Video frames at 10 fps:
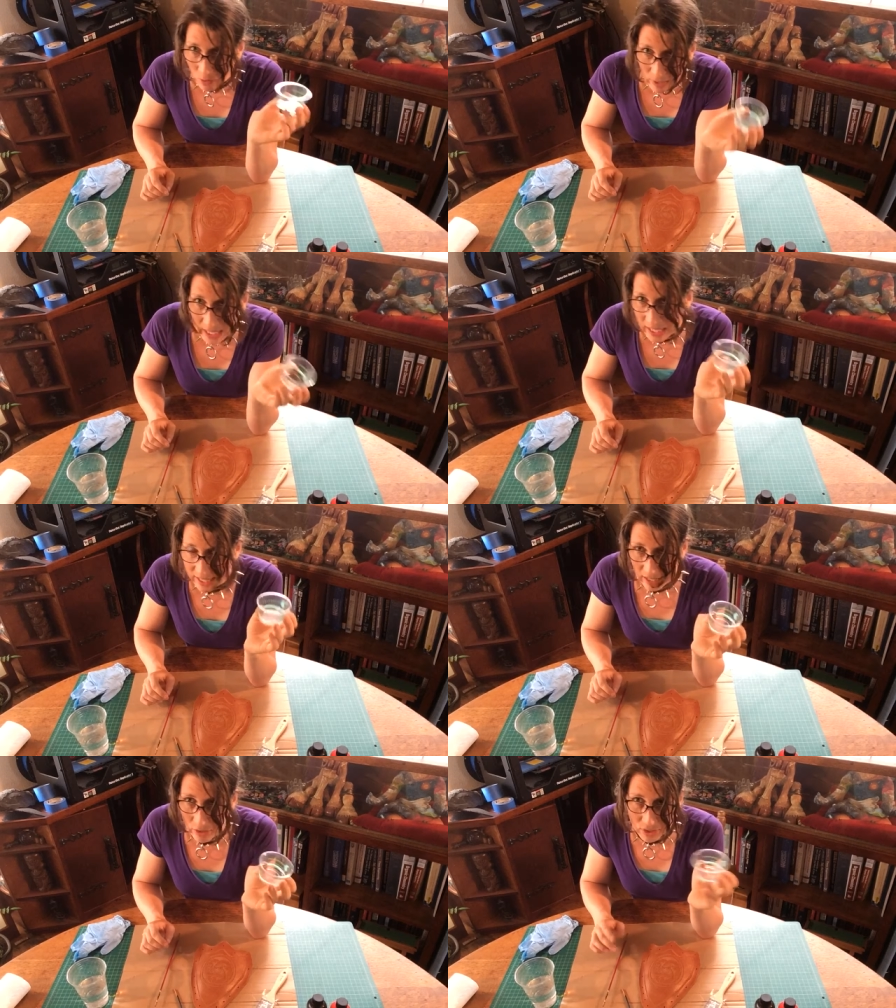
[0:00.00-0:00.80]
red
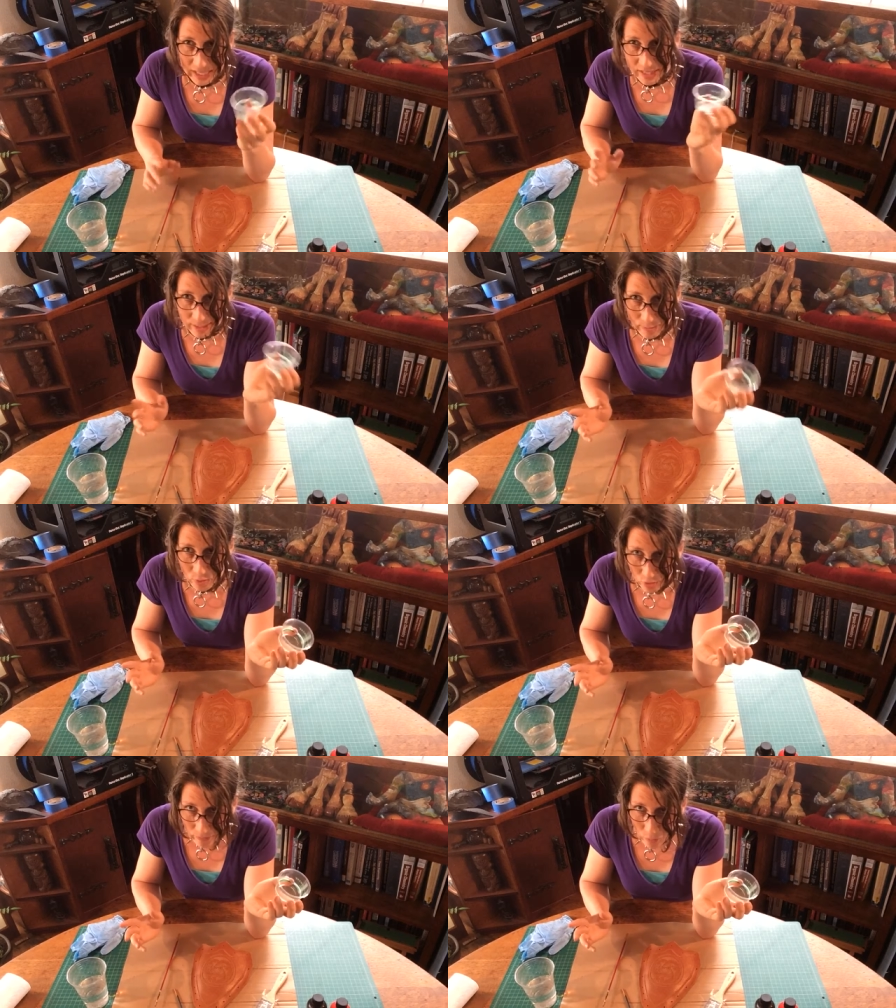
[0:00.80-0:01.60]
and yellow to get some
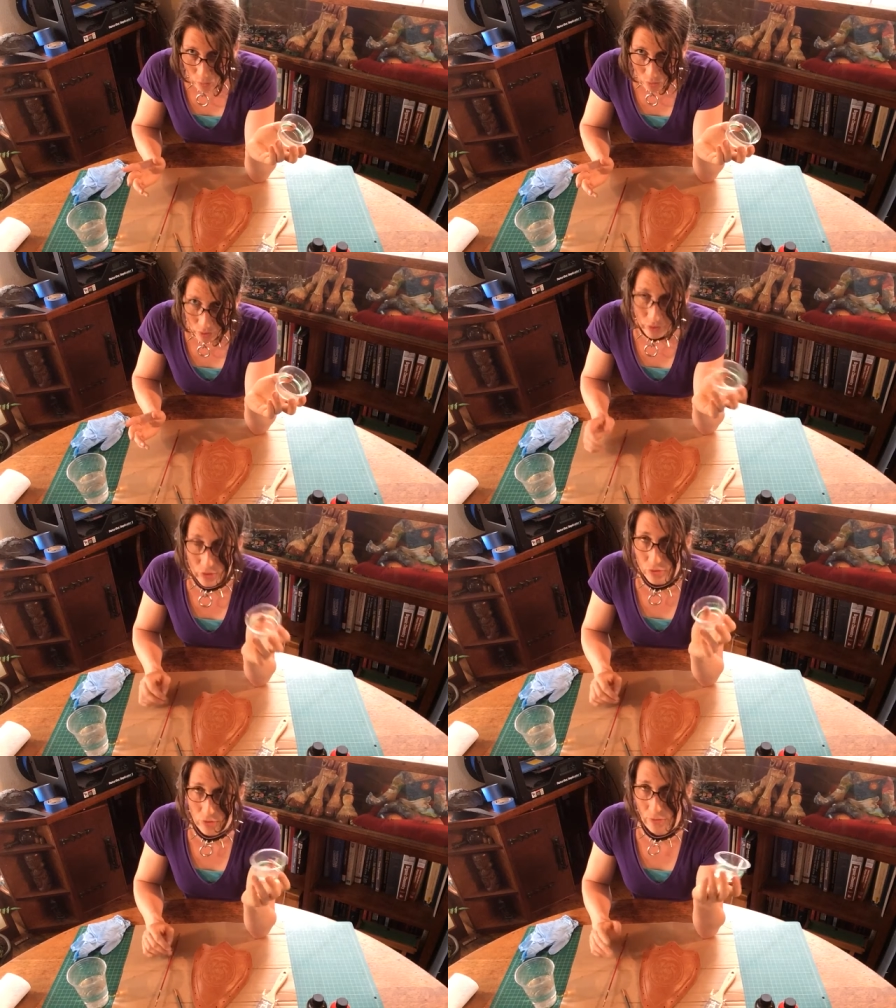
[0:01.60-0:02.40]
sort of
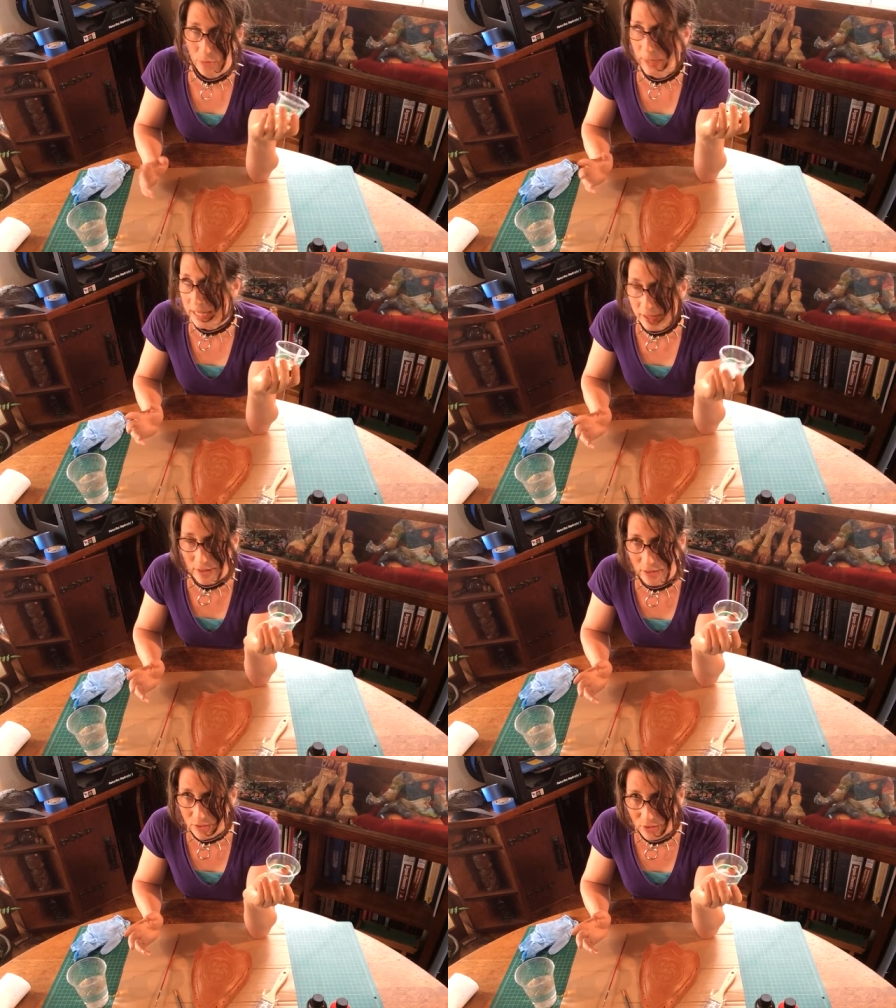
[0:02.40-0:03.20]
orange, or for me, you
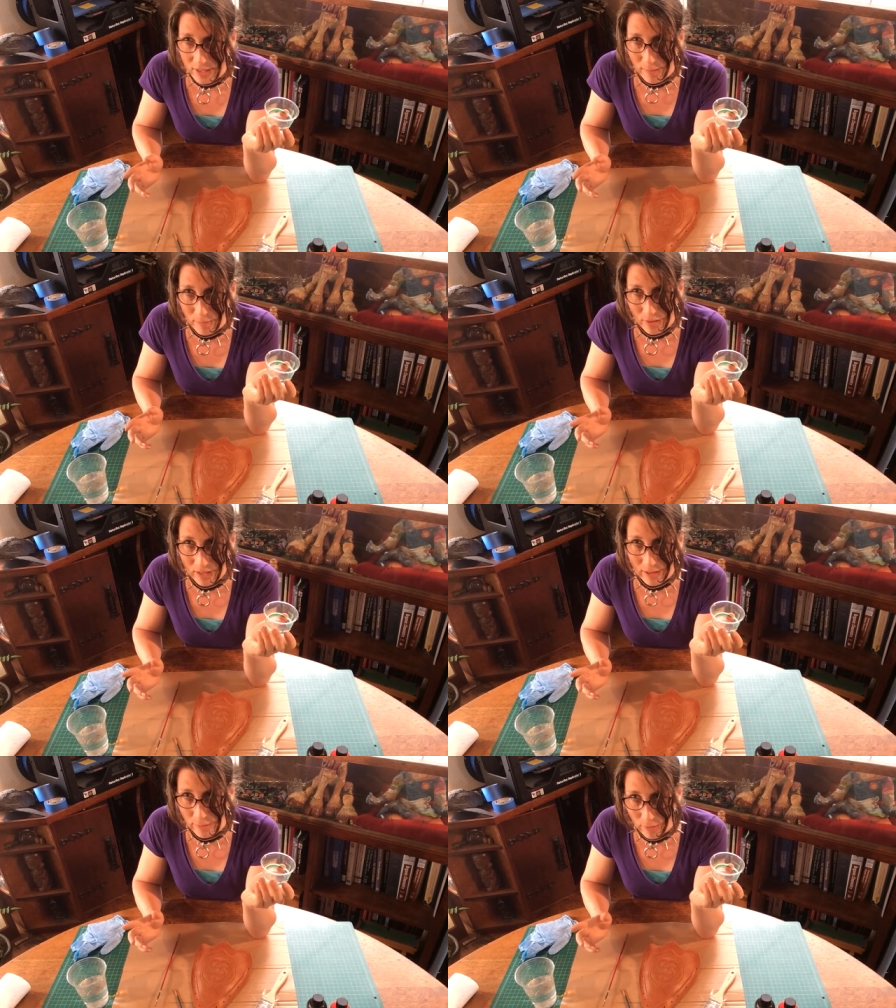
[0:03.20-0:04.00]
know, usually I'm
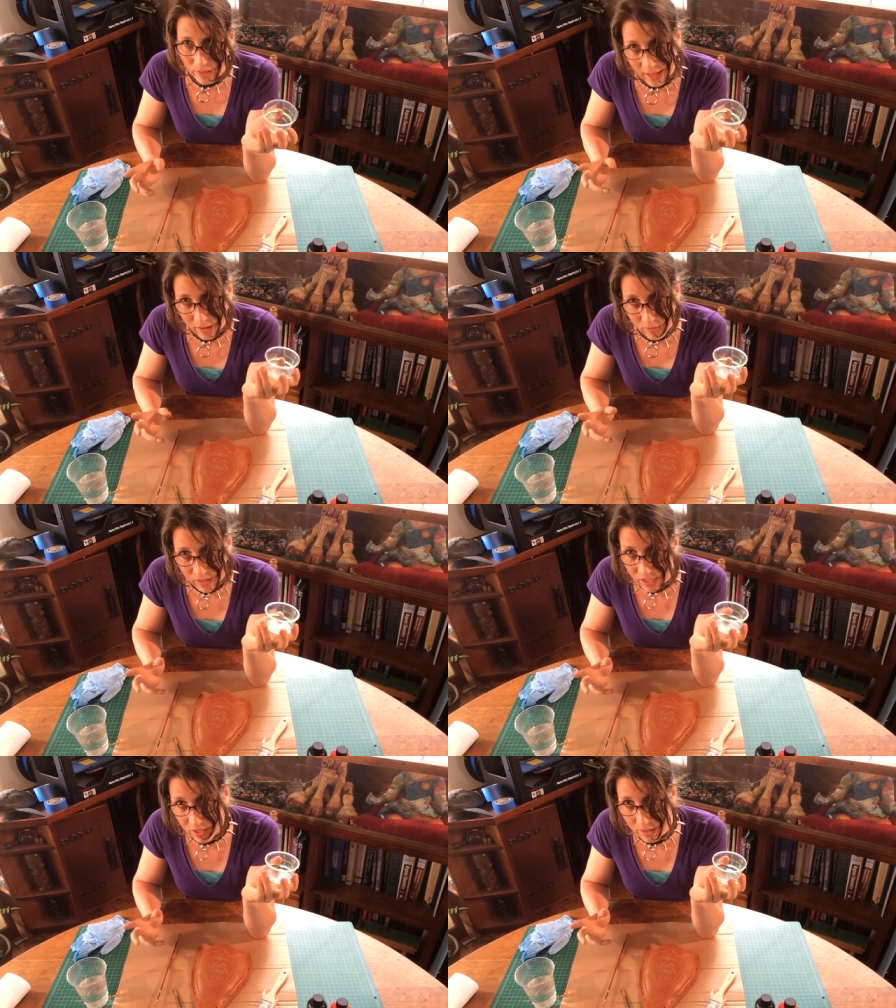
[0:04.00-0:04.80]
looking for like a
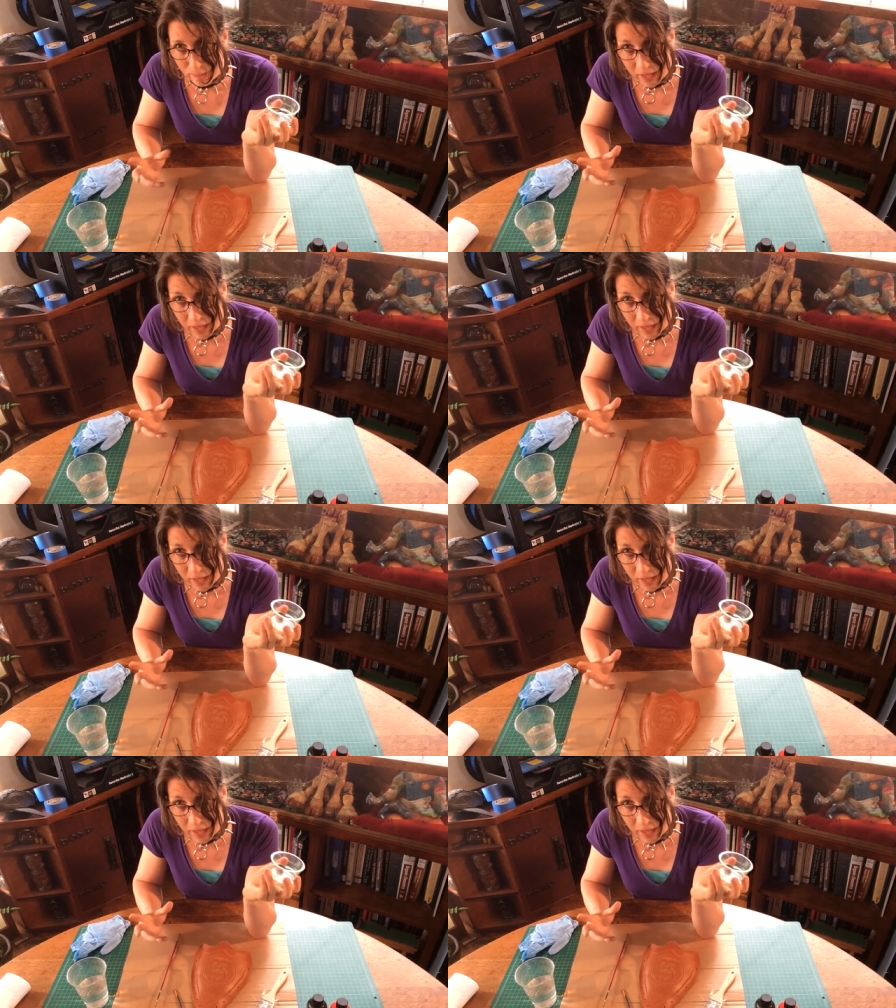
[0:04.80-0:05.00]
really good